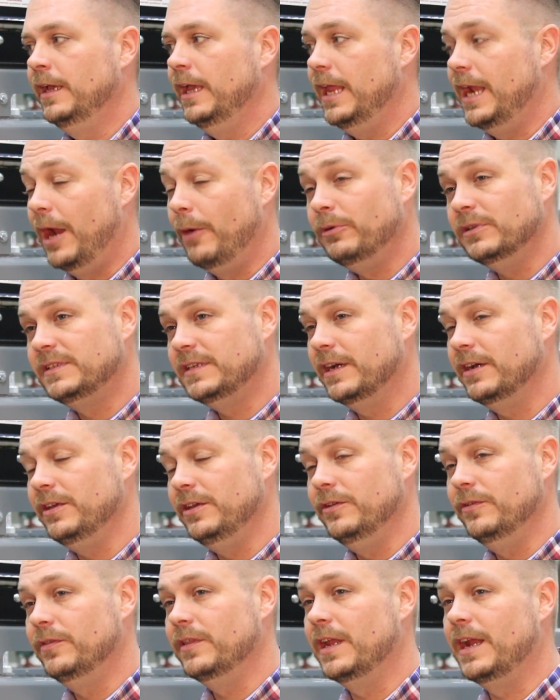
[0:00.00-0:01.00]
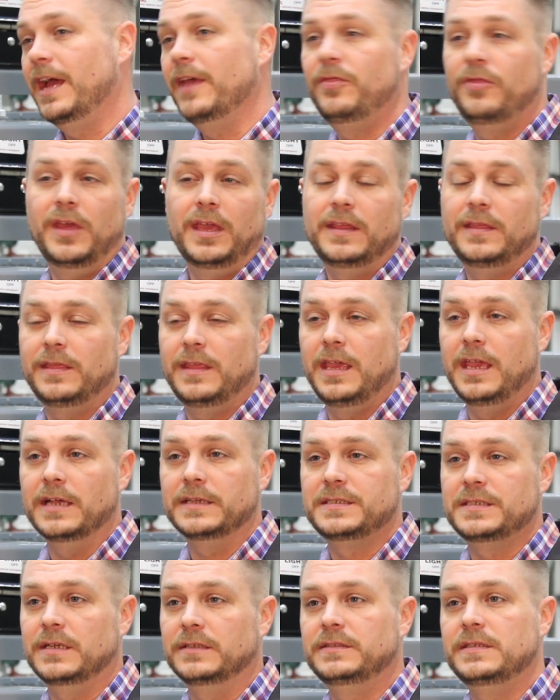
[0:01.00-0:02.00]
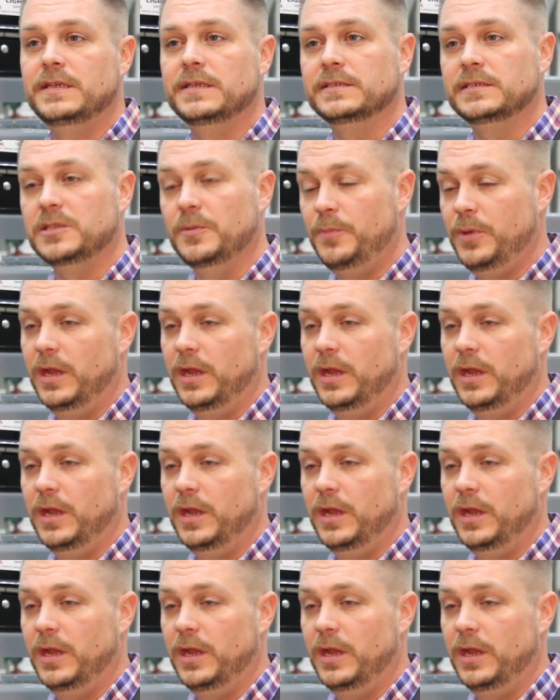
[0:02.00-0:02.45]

And I will tell you that I think the SLT is the